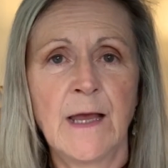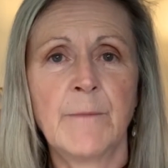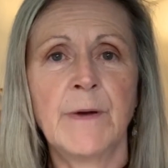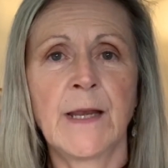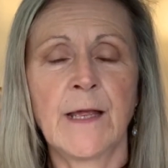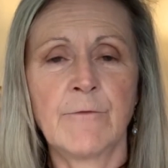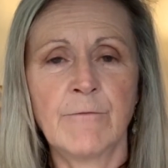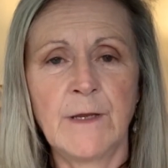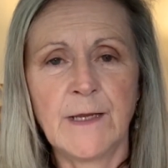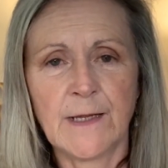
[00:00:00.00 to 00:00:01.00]
but had
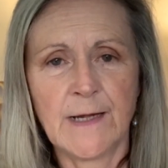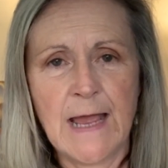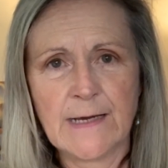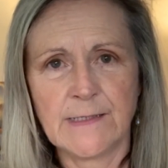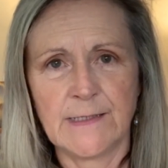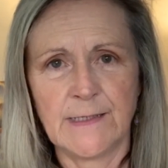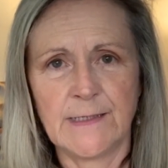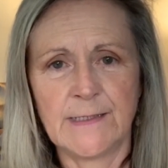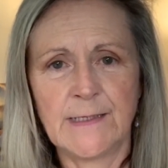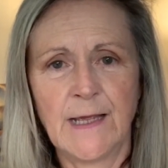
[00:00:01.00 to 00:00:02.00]

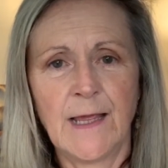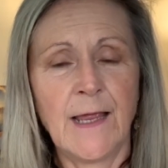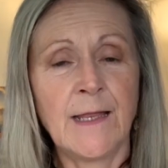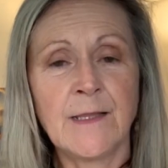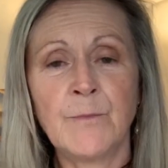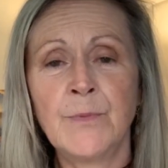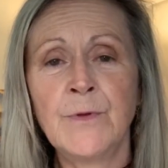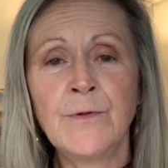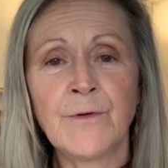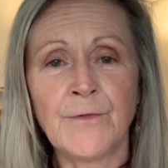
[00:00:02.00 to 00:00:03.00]
reconnected. And the
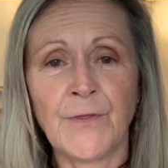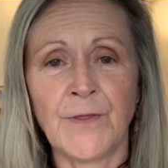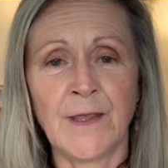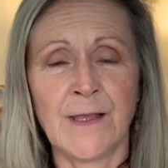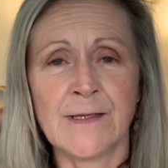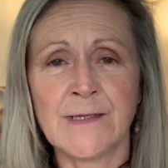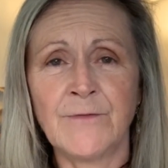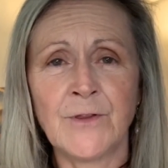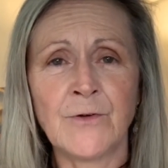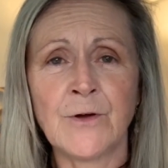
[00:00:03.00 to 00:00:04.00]
beautiful thing is,
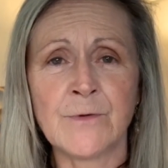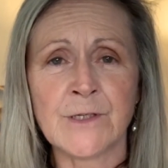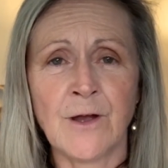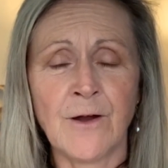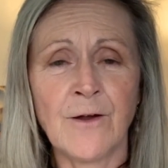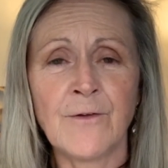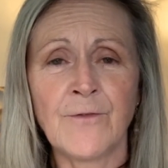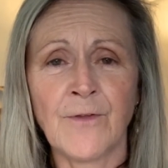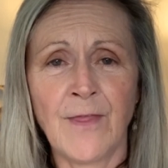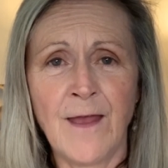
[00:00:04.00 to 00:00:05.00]
even though it was hard
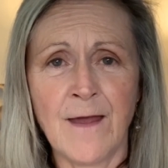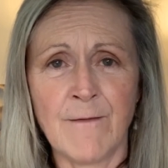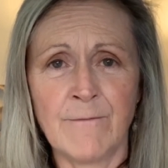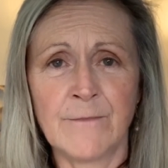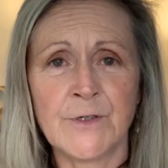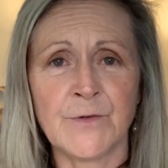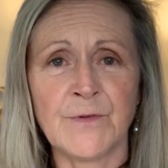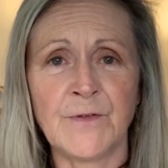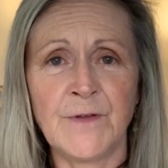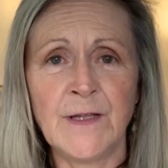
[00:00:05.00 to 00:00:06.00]
for them to
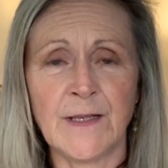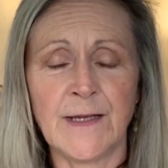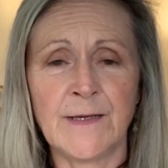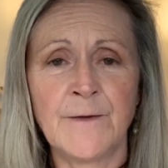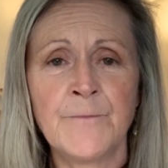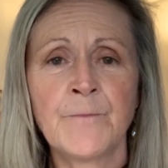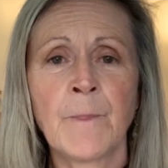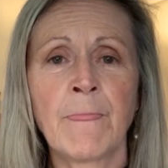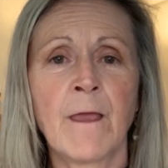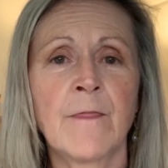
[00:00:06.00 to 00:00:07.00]
reveal it,
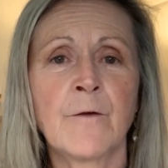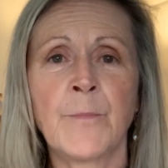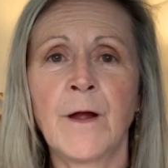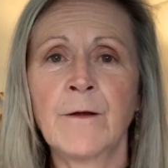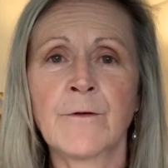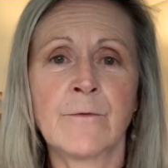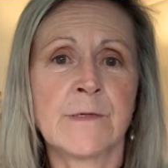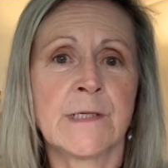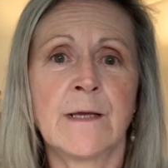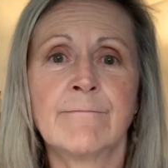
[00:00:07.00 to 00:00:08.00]
their partner
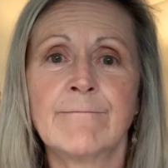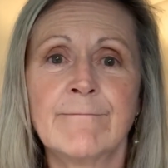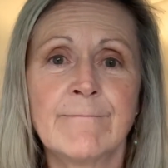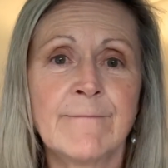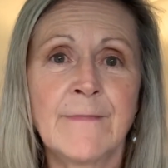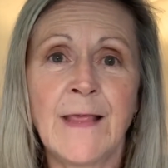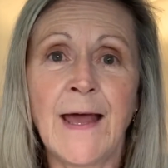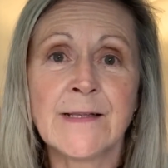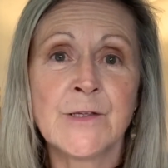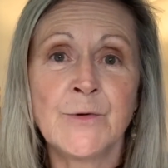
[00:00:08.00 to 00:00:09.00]
was like,
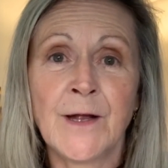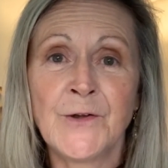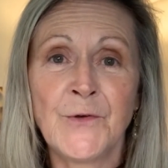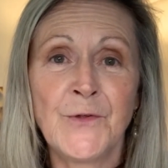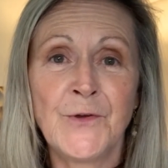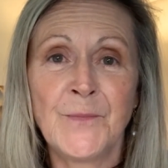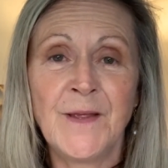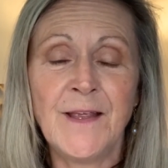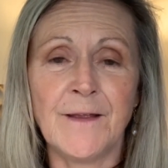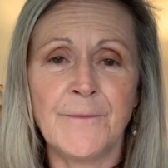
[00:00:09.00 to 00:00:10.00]
that's who I know you to
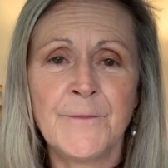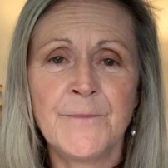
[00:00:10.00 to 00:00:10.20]
be.